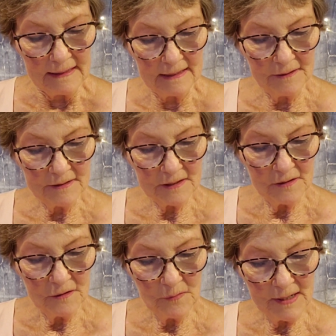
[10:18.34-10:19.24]
There's a
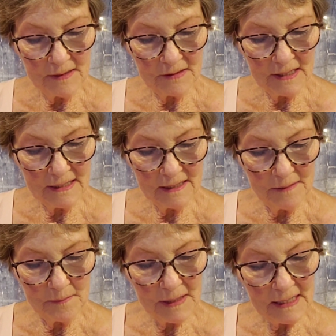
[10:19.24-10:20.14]
new way of thinking
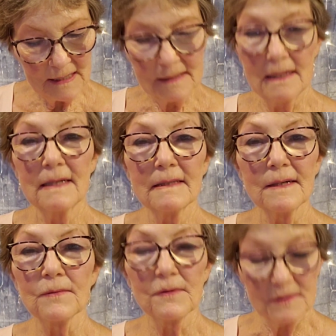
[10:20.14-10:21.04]
and being
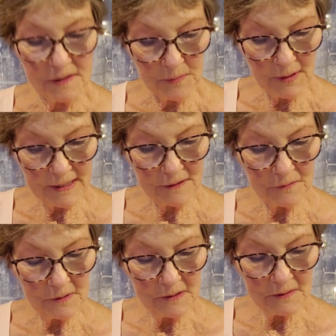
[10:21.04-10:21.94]
that wants to break
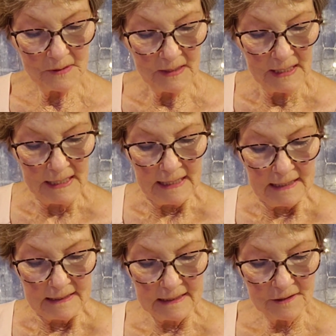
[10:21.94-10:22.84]
through.
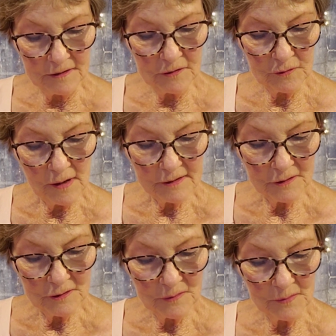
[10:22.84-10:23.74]
These new
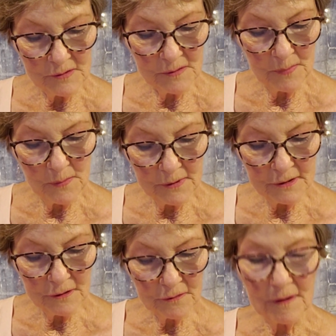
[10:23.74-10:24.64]
structures will support
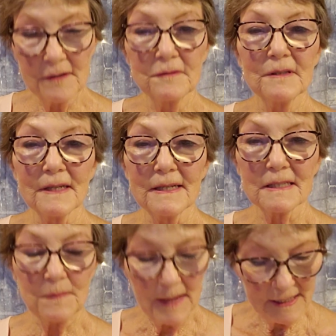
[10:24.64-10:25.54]
your growth and
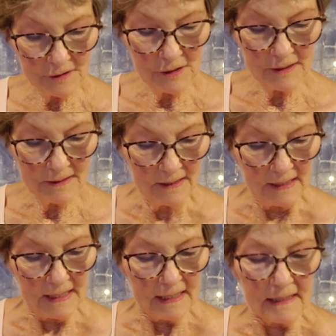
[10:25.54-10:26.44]
expansion.
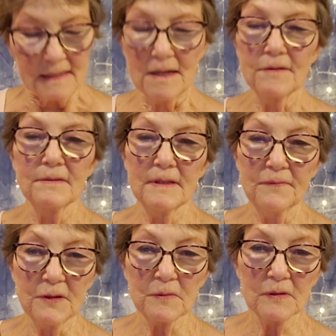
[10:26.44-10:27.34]
So
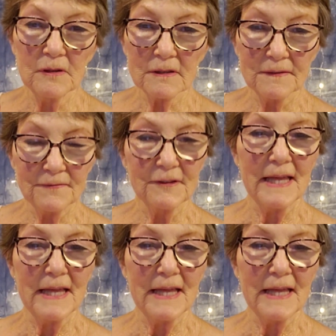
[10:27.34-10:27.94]
if you were looking for